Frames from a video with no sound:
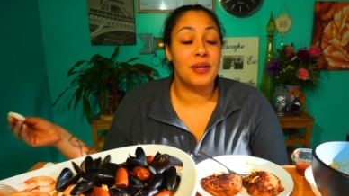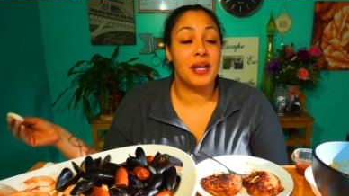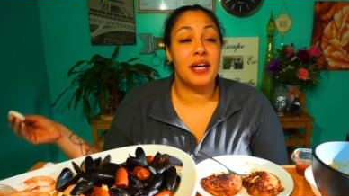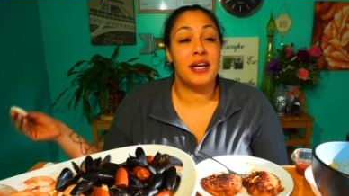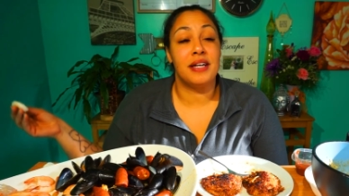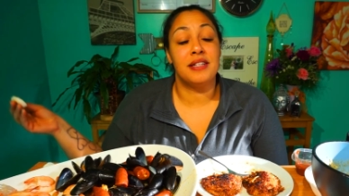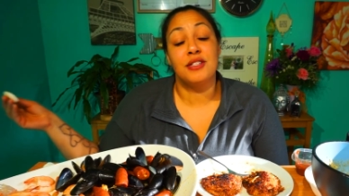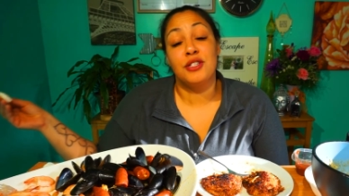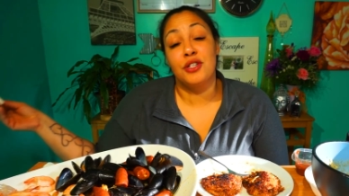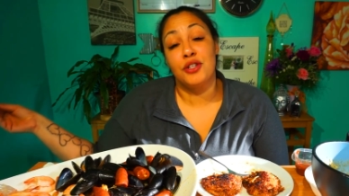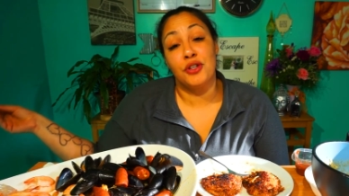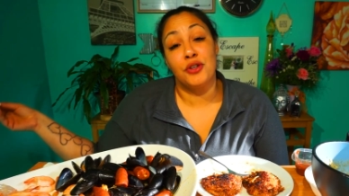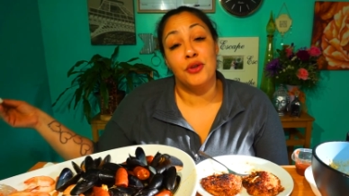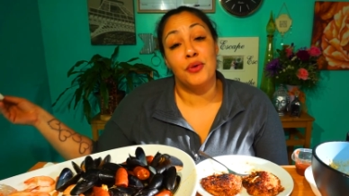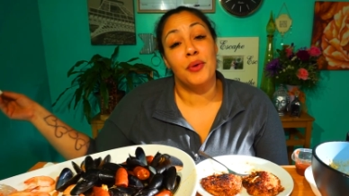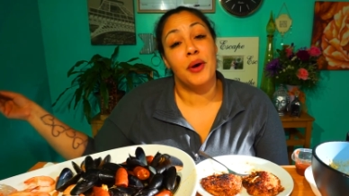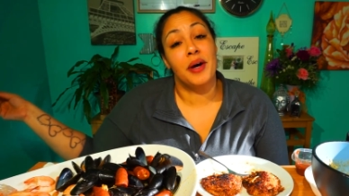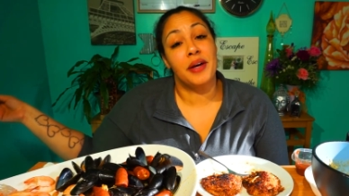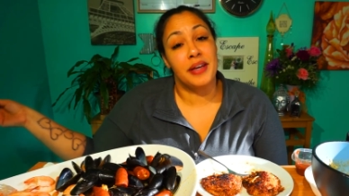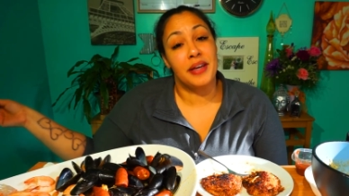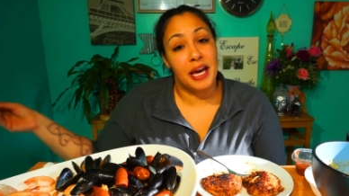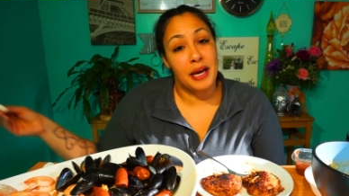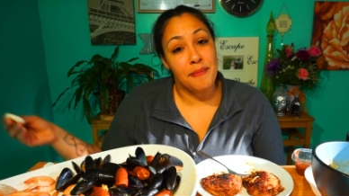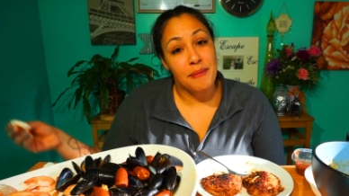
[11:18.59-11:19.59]
into
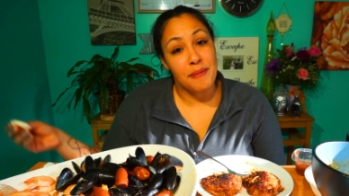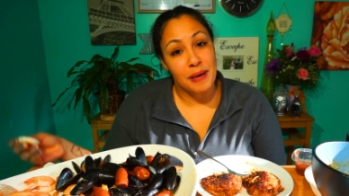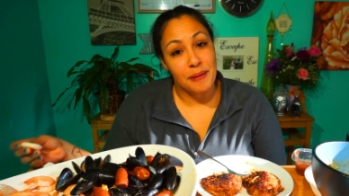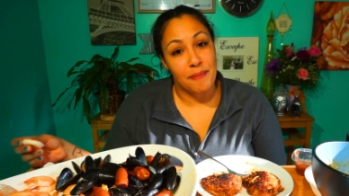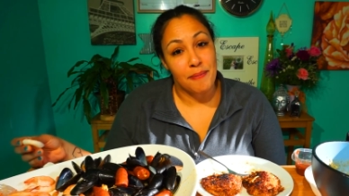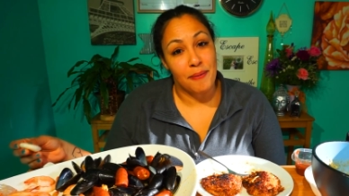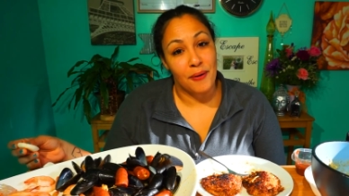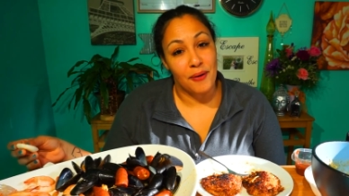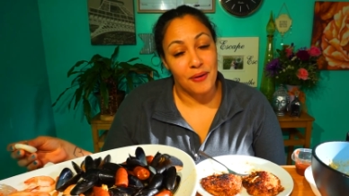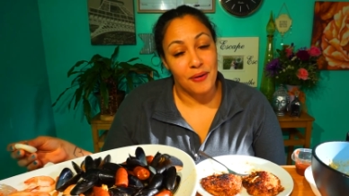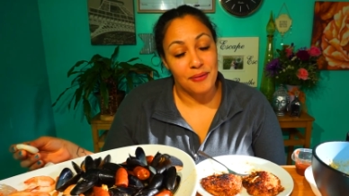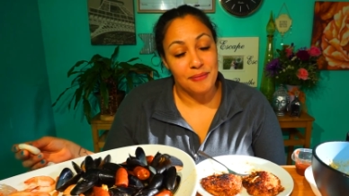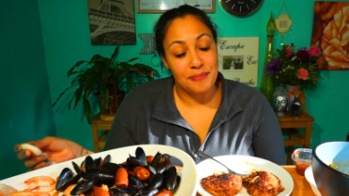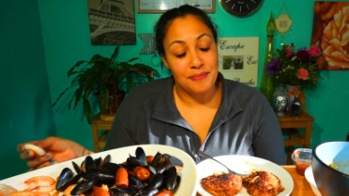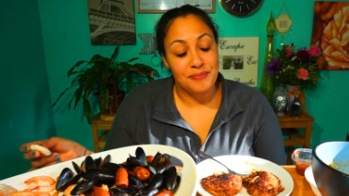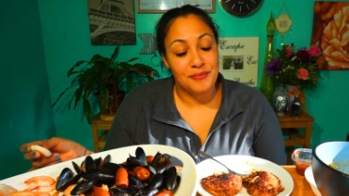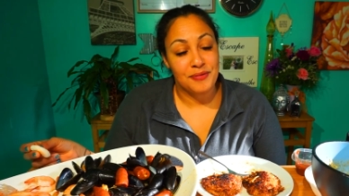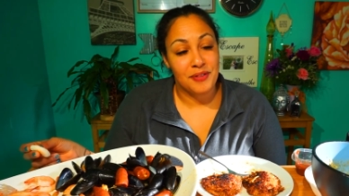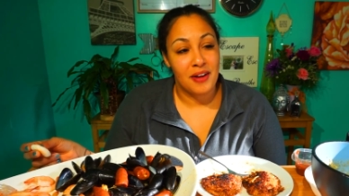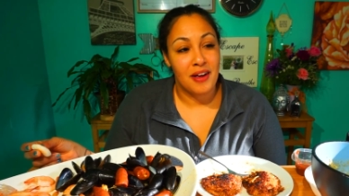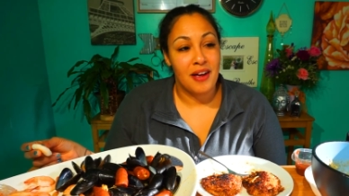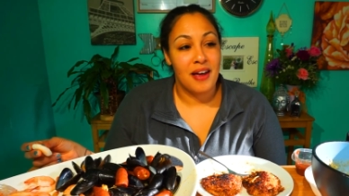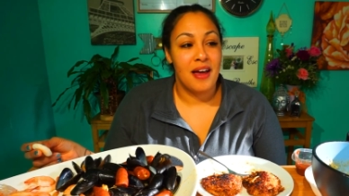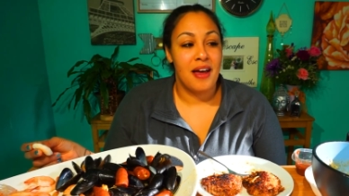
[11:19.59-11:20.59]
gay people
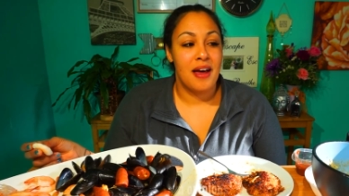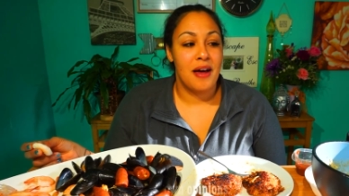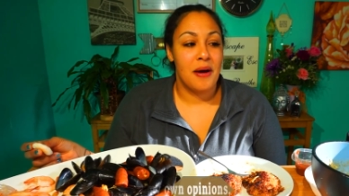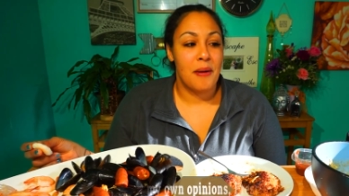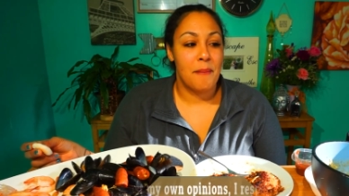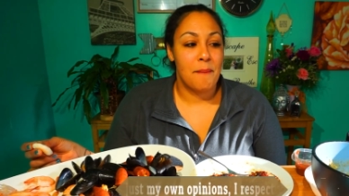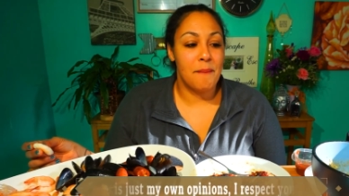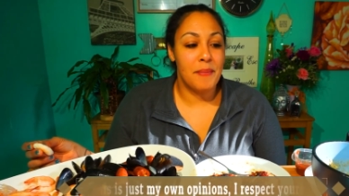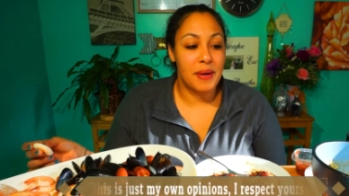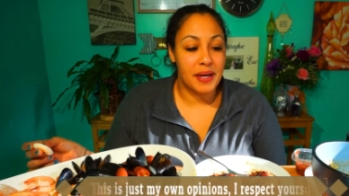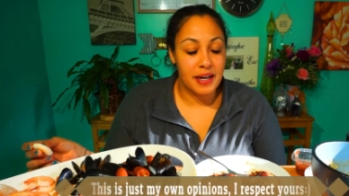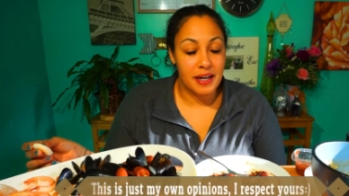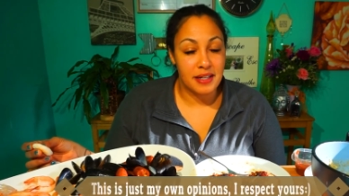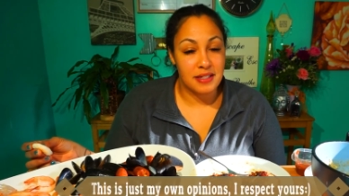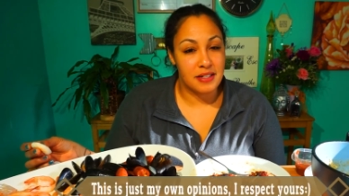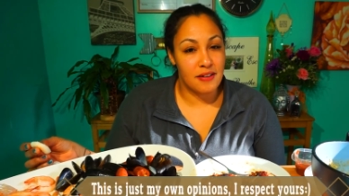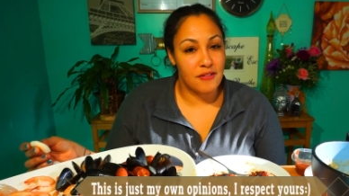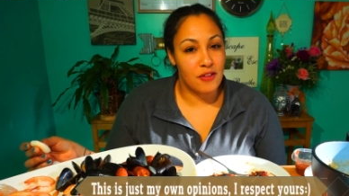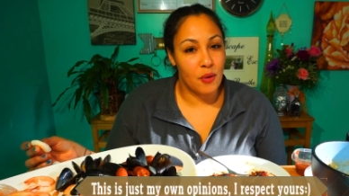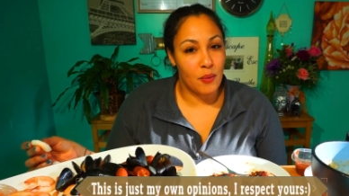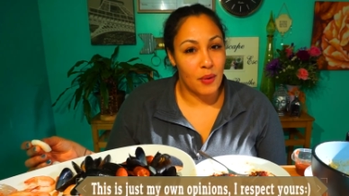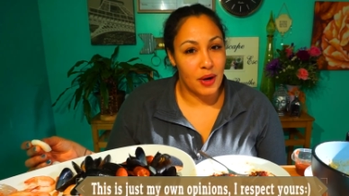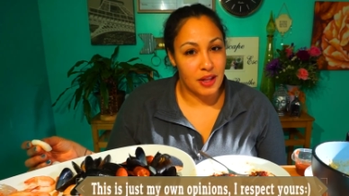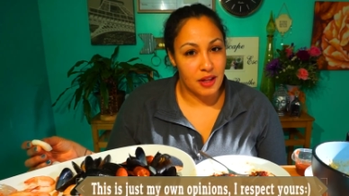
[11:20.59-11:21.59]
because of the
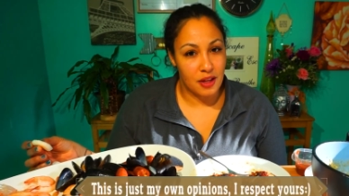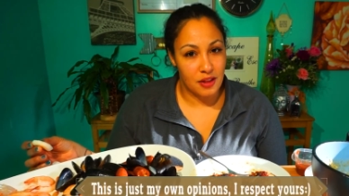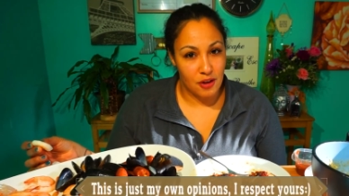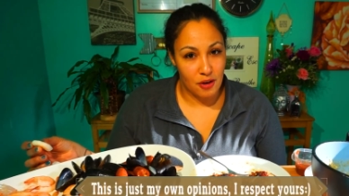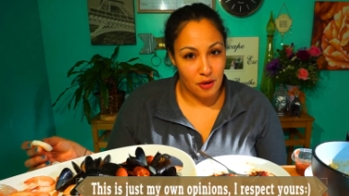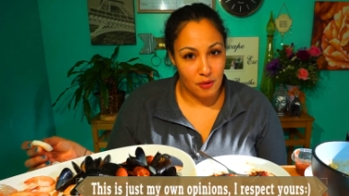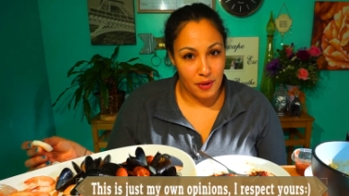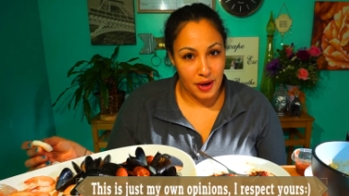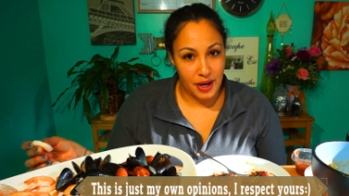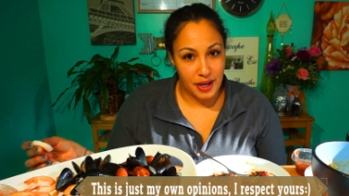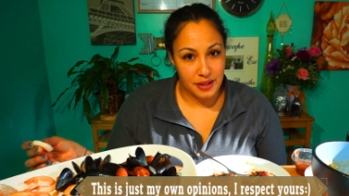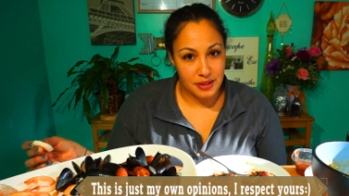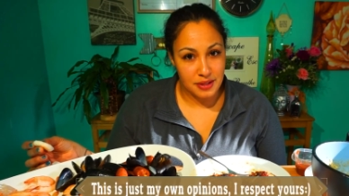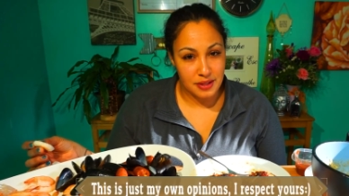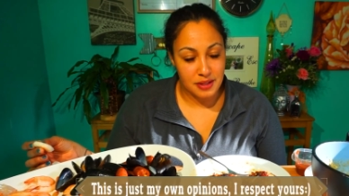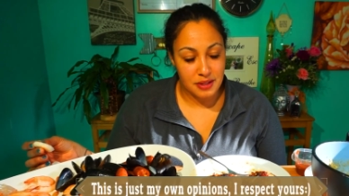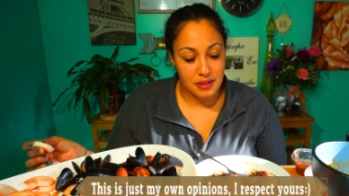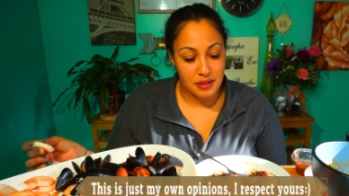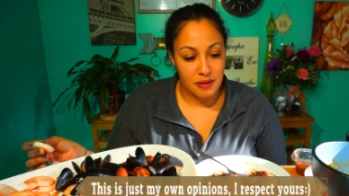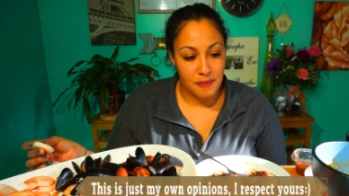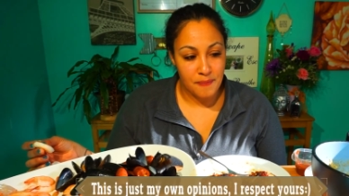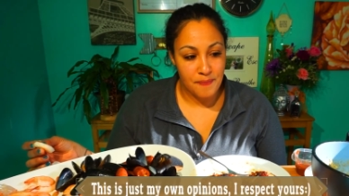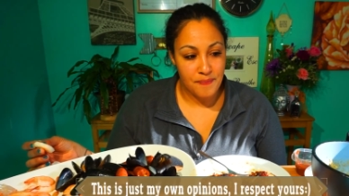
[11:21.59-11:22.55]
way that they're raised.